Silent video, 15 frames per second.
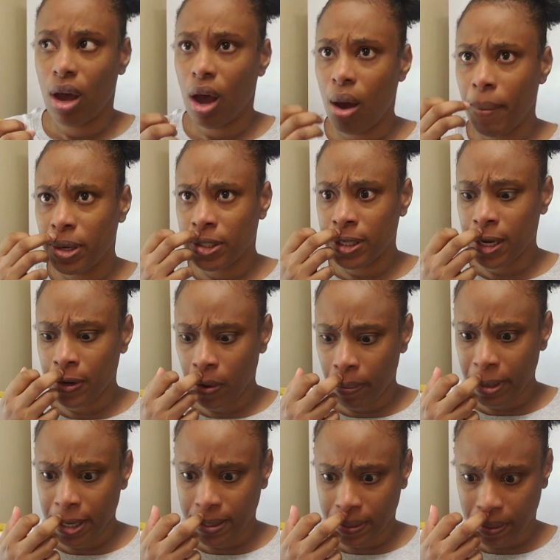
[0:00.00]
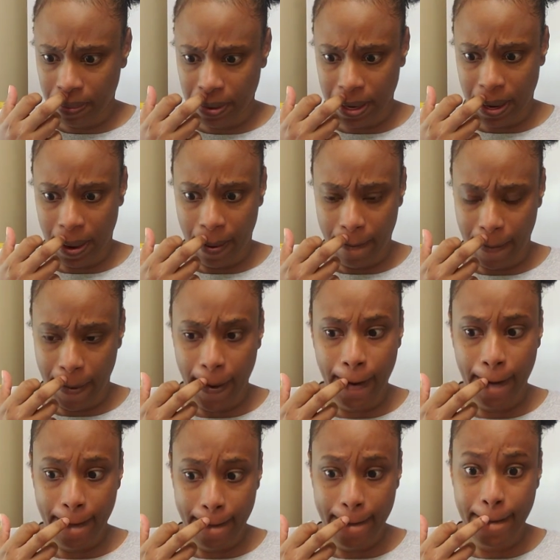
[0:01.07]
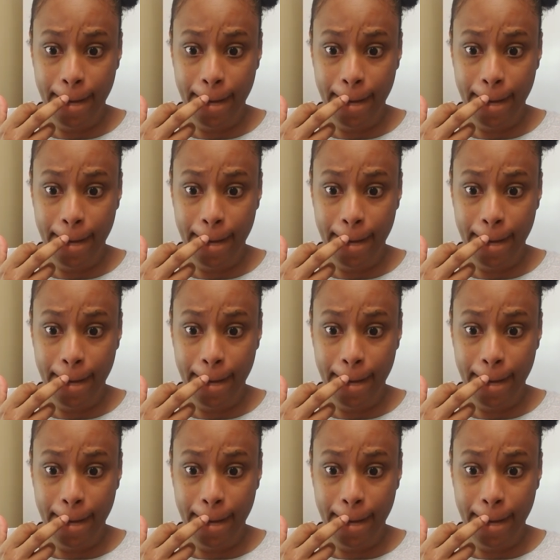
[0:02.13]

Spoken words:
how much day now I'm gonna talk up my camera?